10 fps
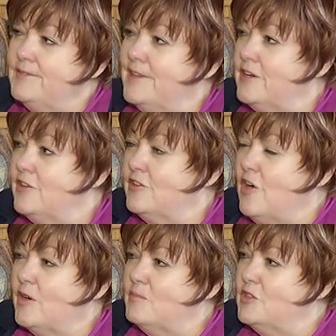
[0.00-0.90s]
There
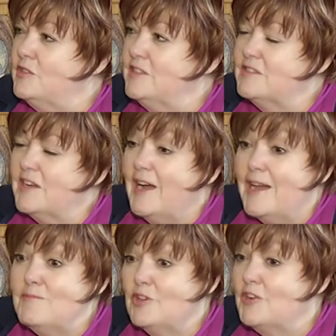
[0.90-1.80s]
are buildings that
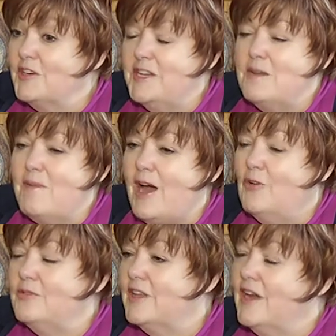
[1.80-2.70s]
I'm learning
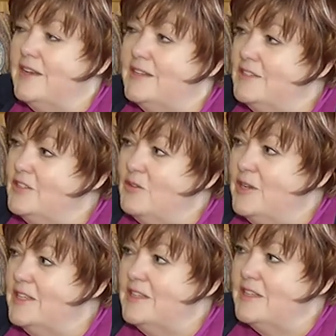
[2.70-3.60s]
about that I didn't know
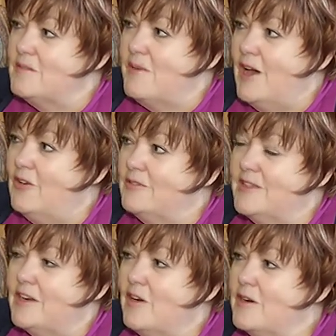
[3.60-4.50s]
anything about
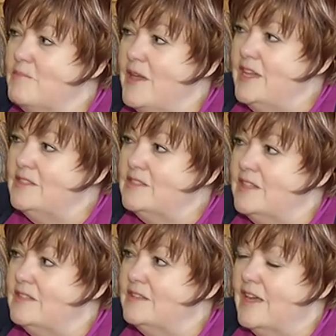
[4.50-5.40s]
that are
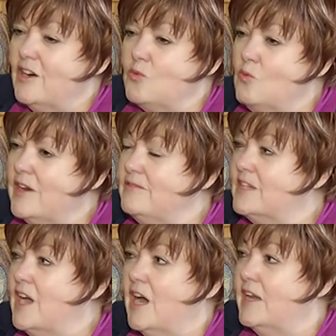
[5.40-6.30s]
amazing, that are one of
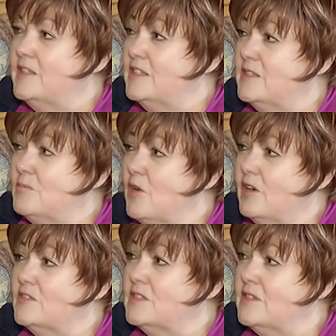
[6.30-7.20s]
a kind in the
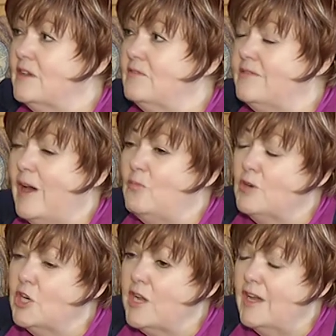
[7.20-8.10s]
province of
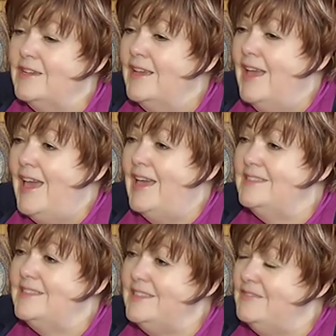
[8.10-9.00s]
Alberta,
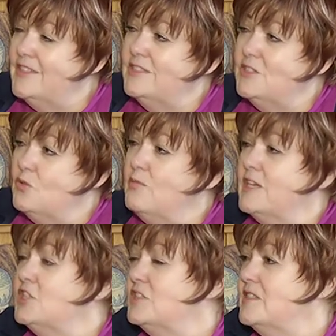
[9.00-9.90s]
and even so
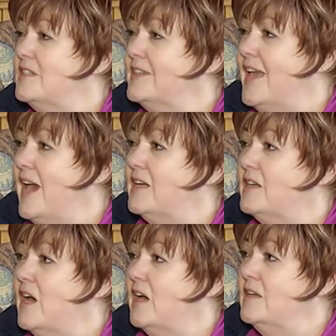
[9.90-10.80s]
much as in
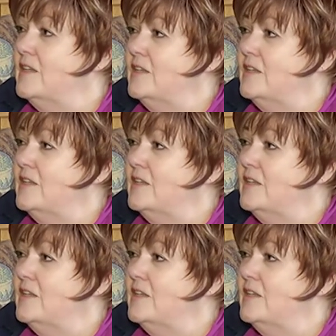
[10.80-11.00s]
Canada.